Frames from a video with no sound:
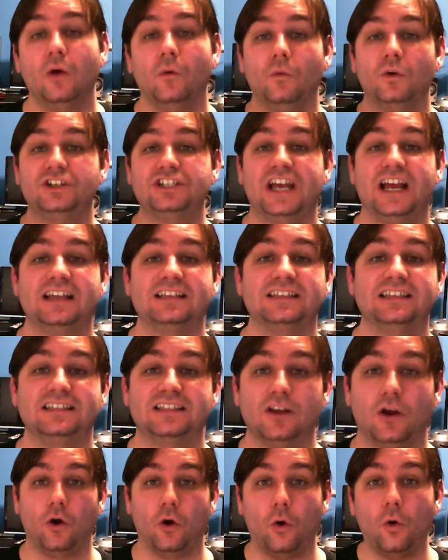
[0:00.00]
which has
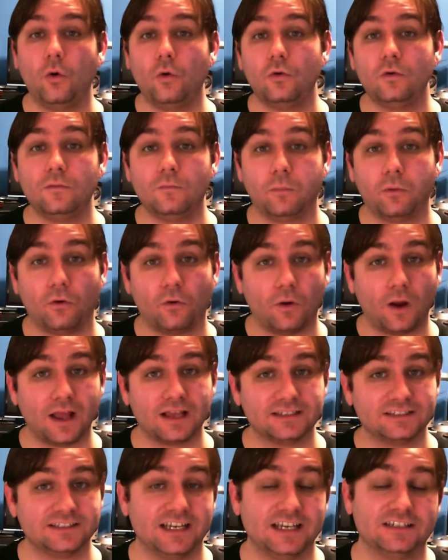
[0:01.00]
its own
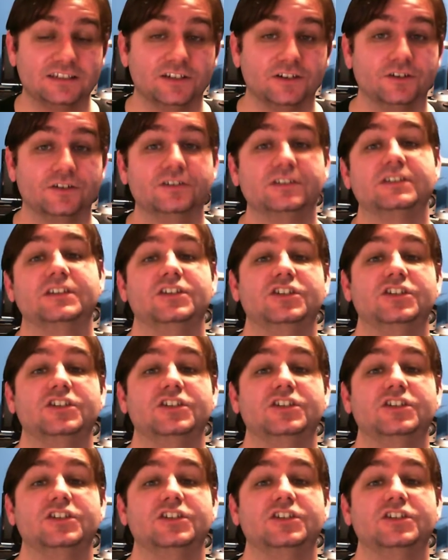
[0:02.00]
processors